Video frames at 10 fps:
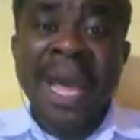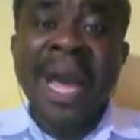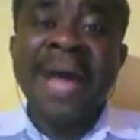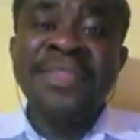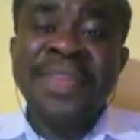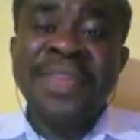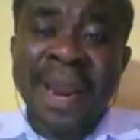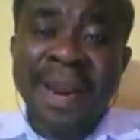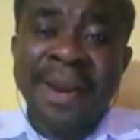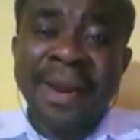And there
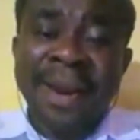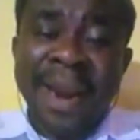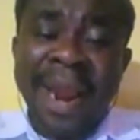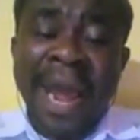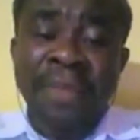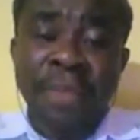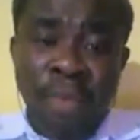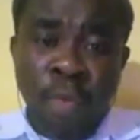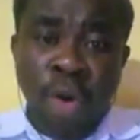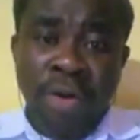are
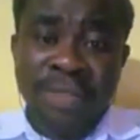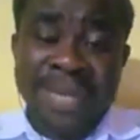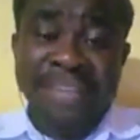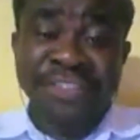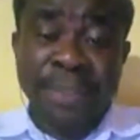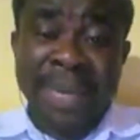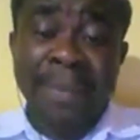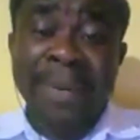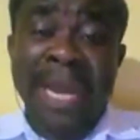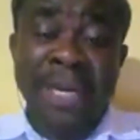another one, they are similar,
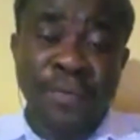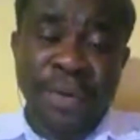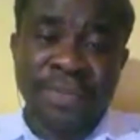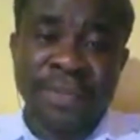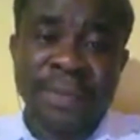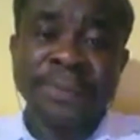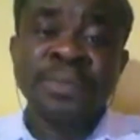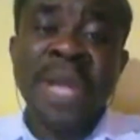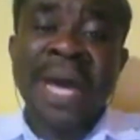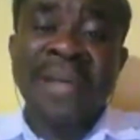but they're different.
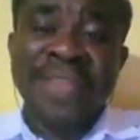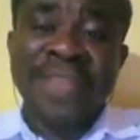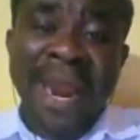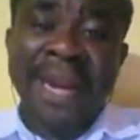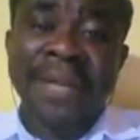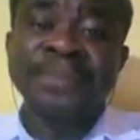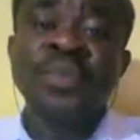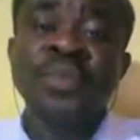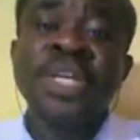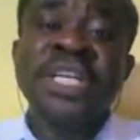And they are
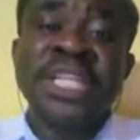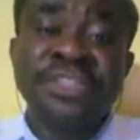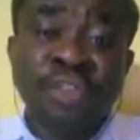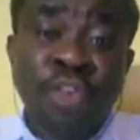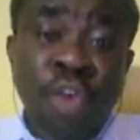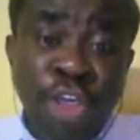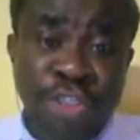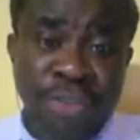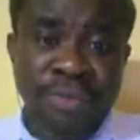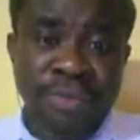
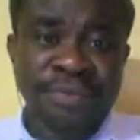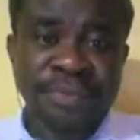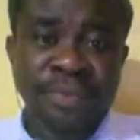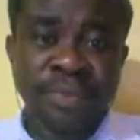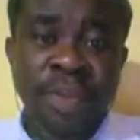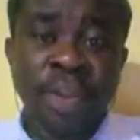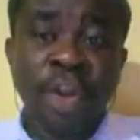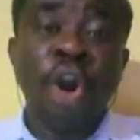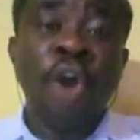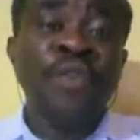disclosure
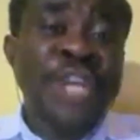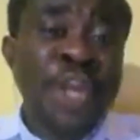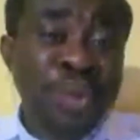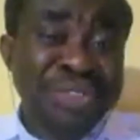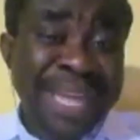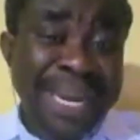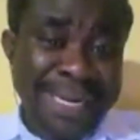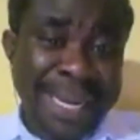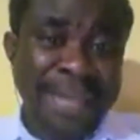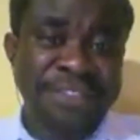of new
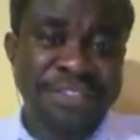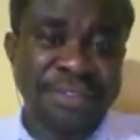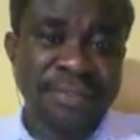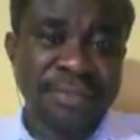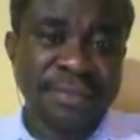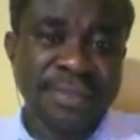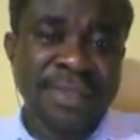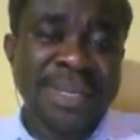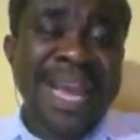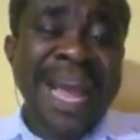standards
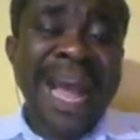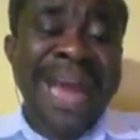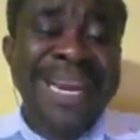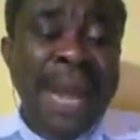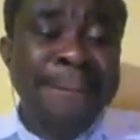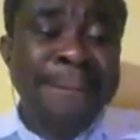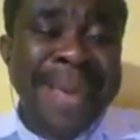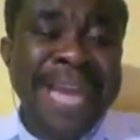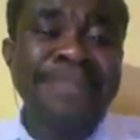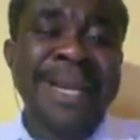and
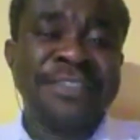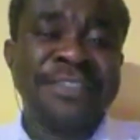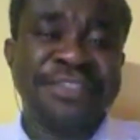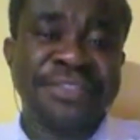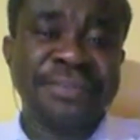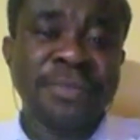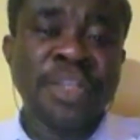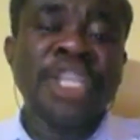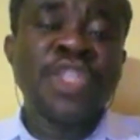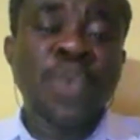amendments
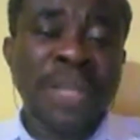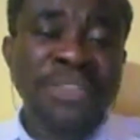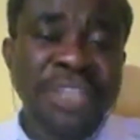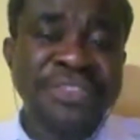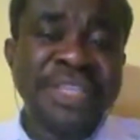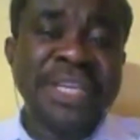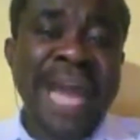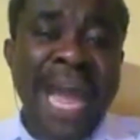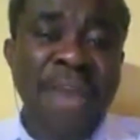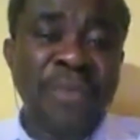to existing
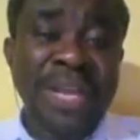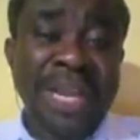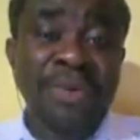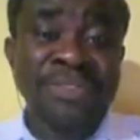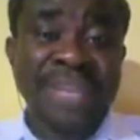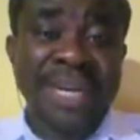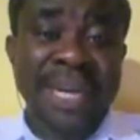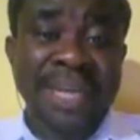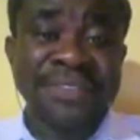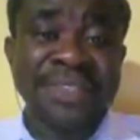IFRS accounting
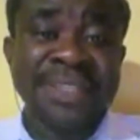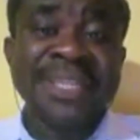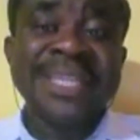standards